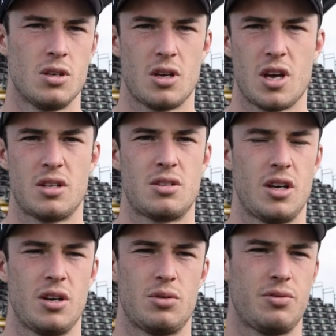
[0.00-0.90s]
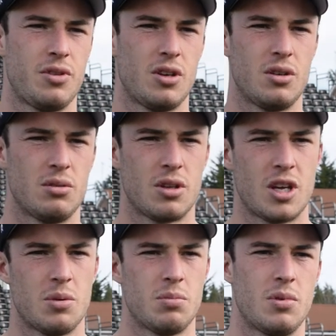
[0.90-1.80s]
Yeah, delighted for the
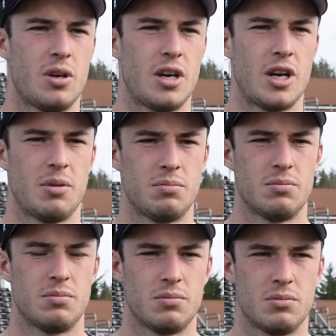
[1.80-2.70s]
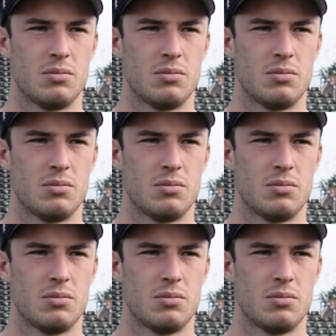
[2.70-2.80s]
game.